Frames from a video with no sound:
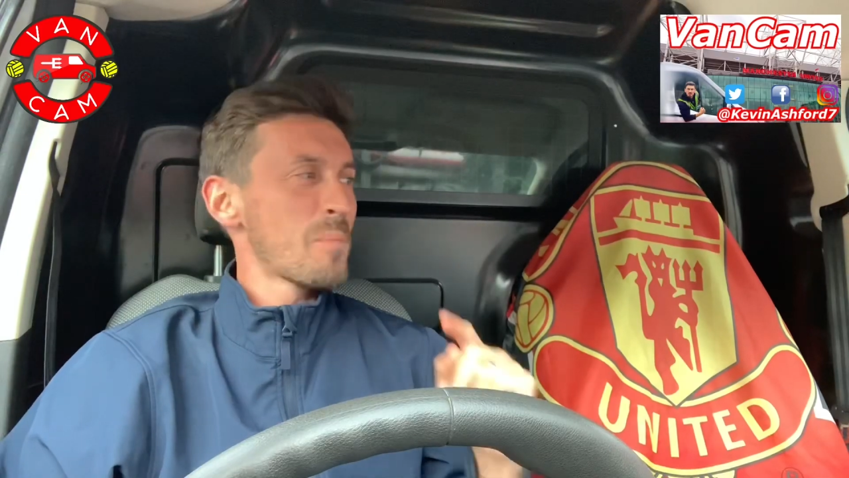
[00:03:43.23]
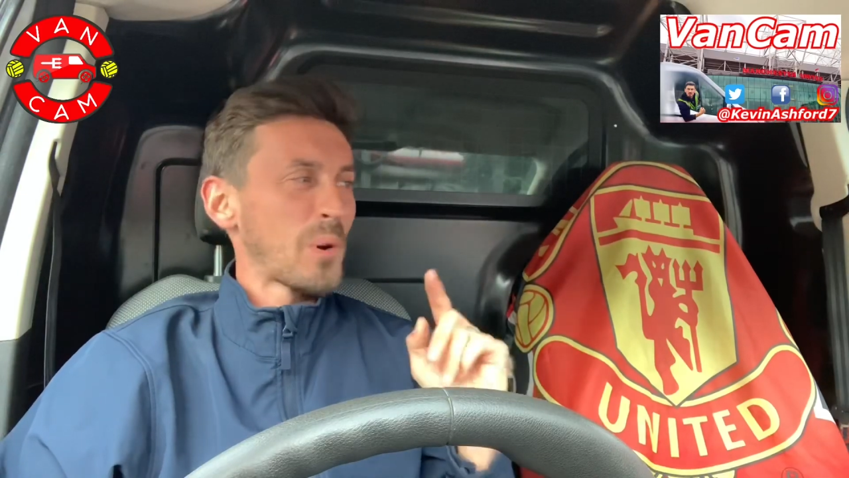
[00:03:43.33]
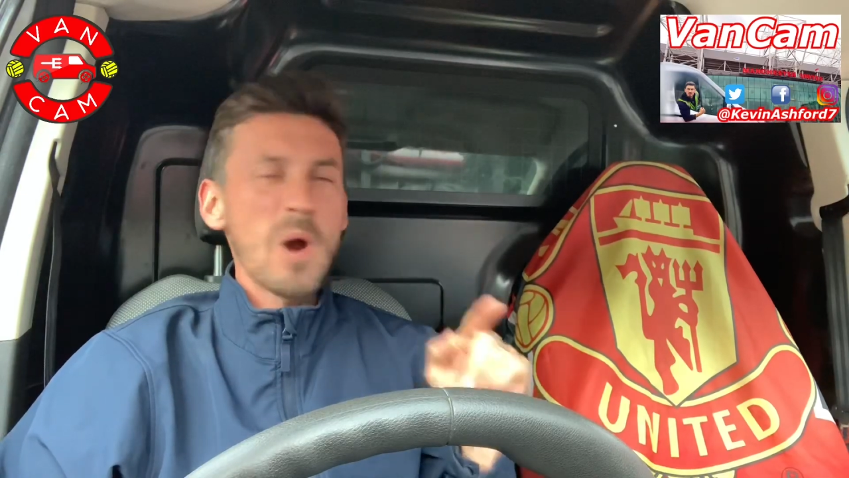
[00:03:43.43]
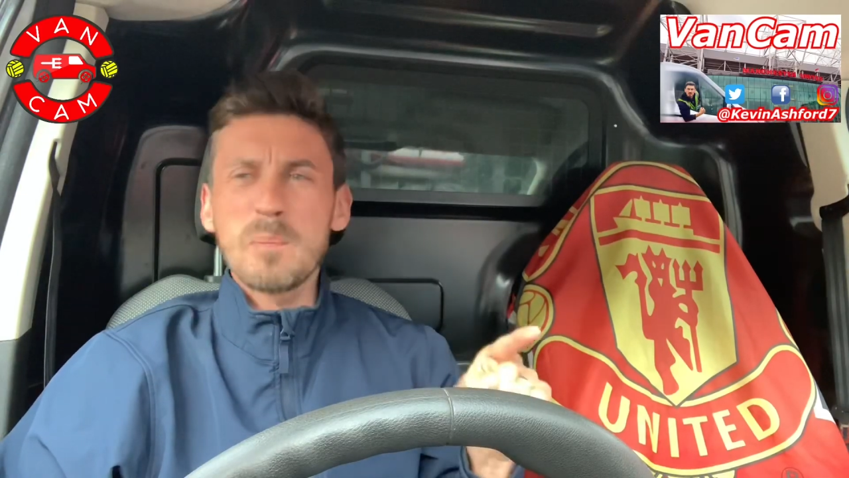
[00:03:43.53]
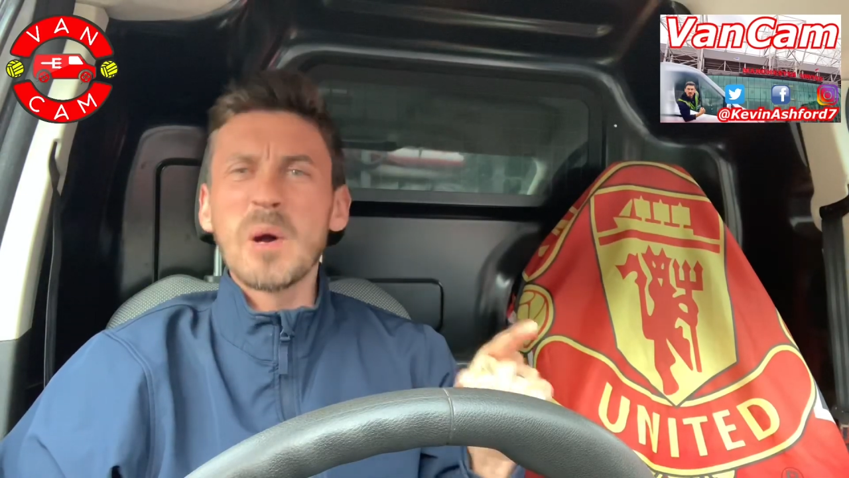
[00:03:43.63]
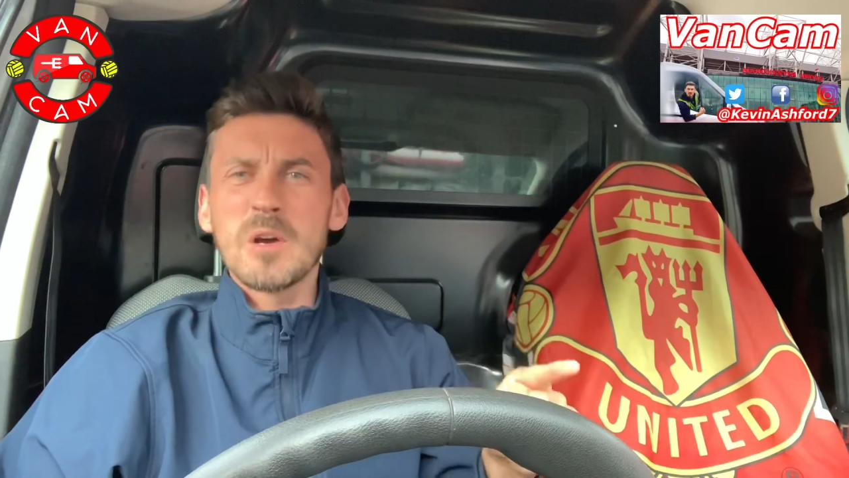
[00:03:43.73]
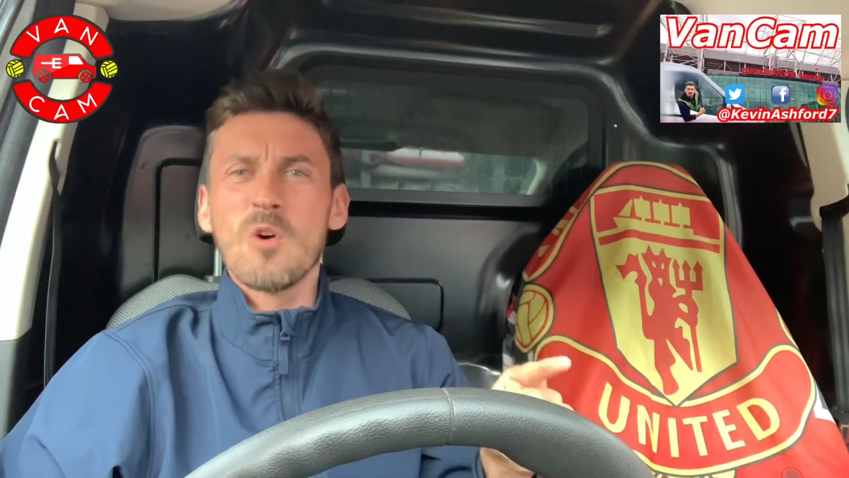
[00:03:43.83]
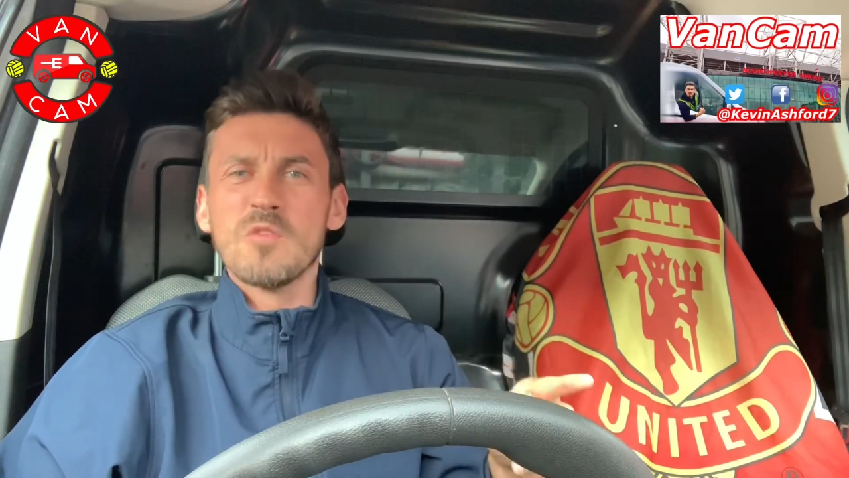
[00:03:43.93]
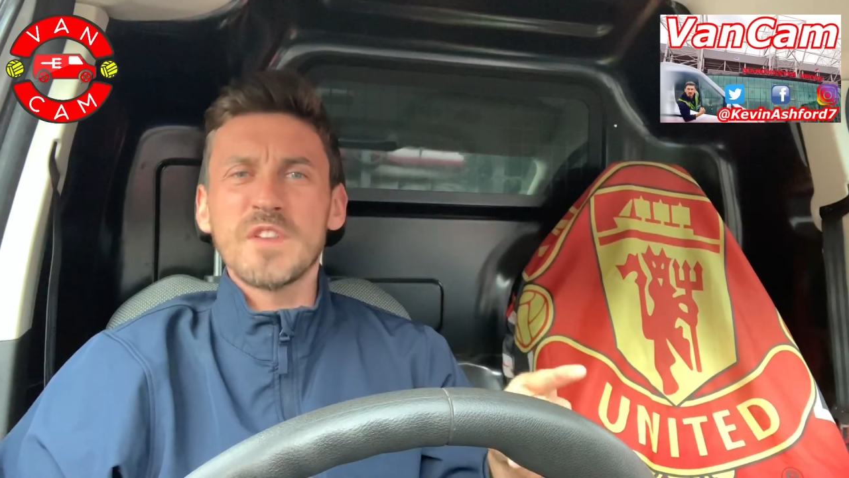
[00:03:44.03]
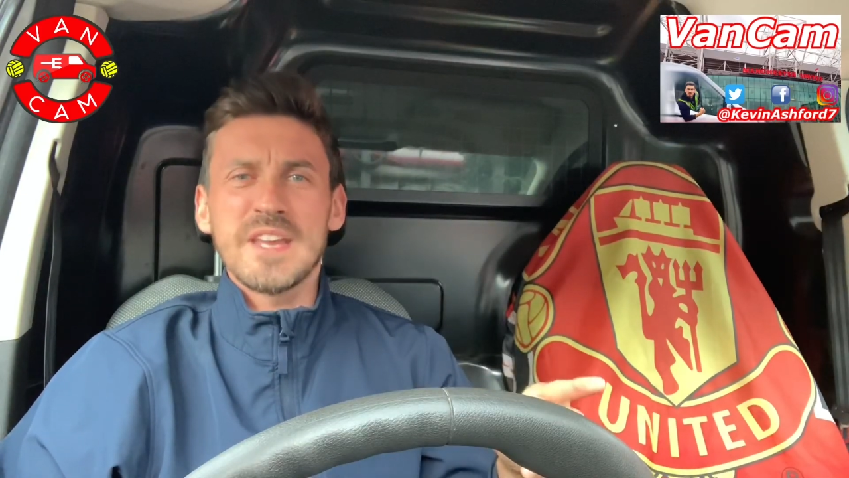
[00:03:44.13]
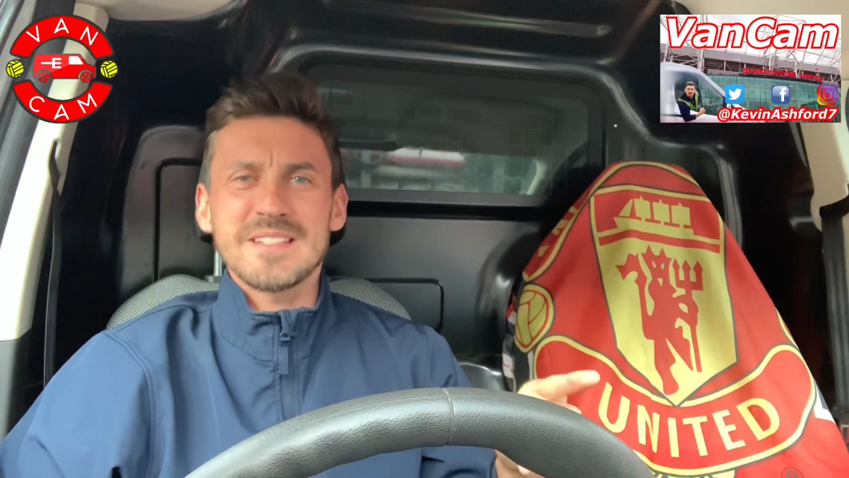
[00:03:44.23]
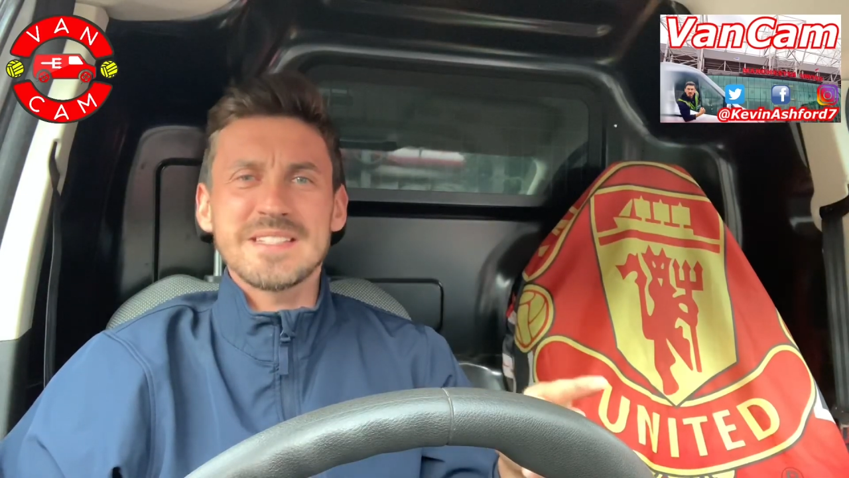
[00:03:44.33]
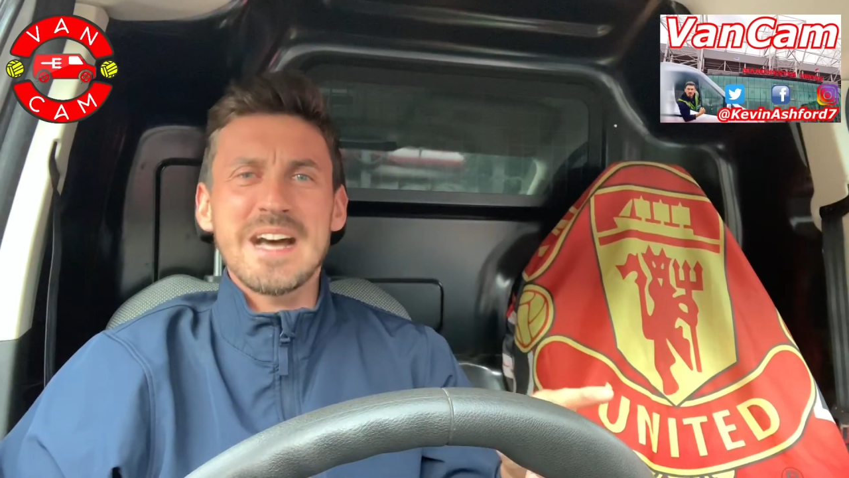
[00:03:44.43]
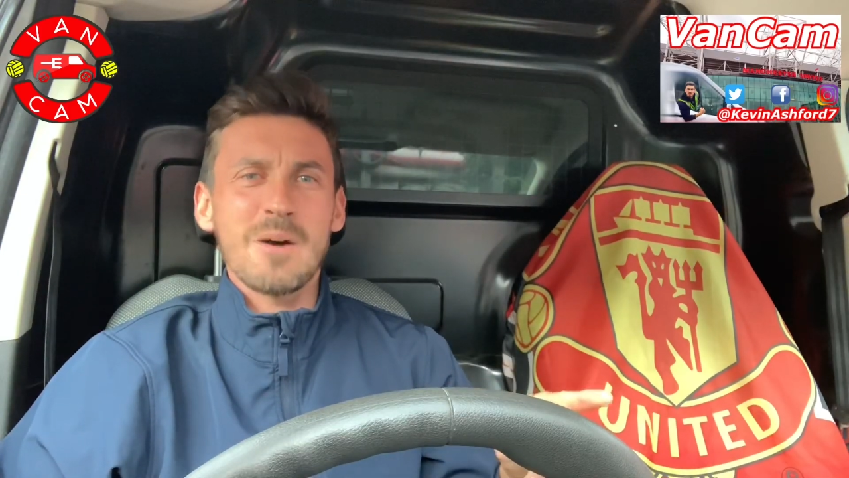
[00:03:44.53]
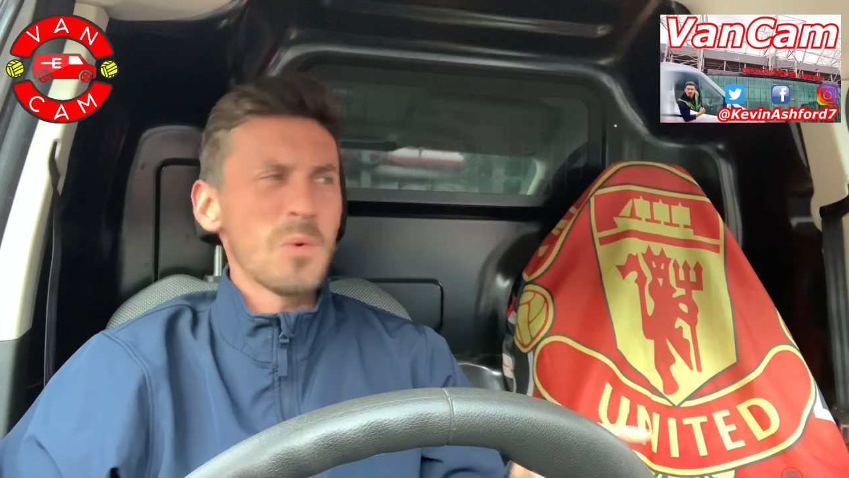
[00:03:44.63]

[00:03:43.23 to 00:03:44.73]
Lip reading: proper go for this now.